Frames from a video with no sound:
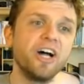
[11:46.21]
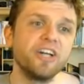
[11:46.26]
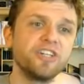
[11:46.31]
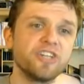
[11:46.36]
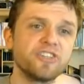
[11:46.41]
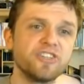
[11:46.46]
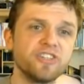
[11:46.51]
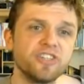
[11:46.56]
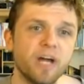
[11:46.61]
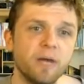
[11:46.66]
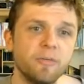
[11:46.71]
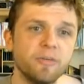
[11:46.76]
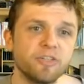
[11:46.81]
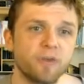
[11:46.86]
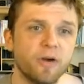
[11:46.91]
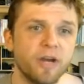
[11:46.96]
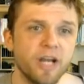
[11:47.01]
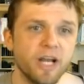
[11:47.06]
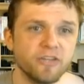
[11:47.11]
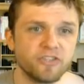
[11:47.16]
Justin
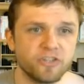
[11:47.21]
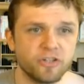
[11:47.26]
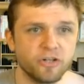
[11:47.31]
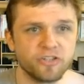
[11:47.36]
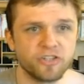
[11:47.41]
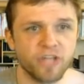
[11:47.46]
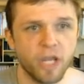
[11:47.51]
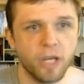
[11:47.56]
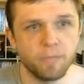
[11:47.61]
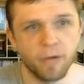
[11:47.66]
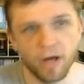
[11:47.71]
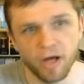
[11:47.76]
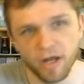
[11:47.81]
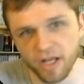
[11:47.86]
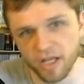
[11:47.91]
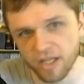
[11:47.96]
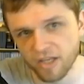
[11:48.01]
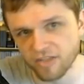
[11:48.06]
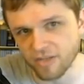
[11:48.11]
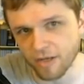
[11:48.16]
Thomas right now, strokes gained
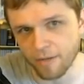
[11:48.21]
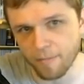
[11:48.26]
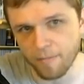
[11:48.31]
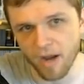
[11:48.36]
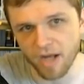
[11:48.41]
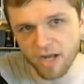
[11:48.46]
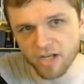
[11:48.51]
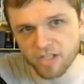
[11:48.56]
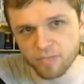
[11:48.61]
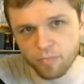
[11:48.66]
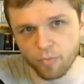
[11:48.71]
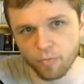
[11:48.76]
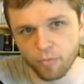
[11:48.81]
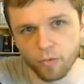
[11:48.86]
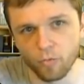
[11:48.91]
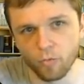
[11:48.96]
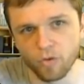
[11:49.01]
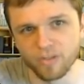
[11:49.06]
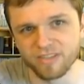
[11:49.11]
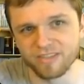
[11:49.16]
putting, he's at a minus
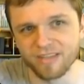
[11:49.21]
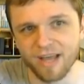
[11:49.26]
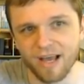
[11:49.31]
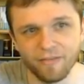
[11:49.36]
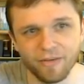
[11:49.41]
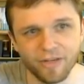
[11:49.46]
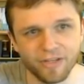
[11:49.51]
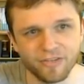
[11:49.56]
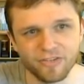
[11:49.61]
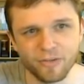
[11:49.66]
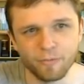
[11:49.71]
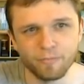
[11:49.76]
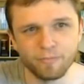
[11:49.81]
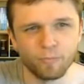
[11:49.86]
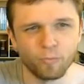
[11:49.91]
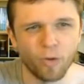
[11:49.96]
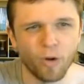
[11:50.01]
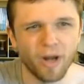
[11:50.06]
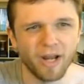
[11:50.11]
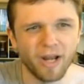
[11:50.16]
0.17, so
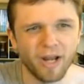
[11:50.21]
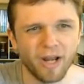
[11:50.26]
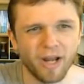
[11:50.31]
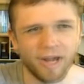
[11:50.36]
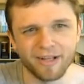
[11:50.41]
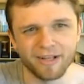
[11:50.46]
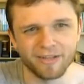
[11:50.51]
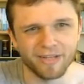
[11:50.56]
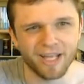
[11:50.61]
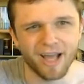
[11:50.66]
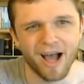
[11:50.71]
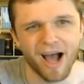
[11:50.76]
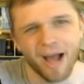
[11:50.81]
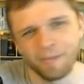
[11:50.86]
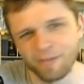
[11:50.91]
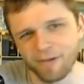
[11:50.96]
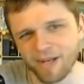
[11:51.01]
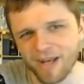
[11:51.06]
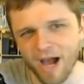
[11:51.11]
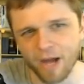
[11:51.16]
running slightly
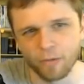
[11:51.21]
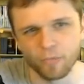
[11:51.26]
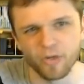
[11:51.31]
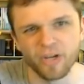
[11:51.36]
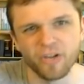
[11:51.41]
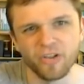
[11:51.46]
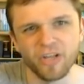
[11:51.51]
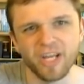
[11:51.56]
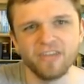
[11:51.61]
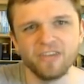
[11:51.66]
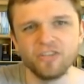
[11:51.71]
hot, but not really.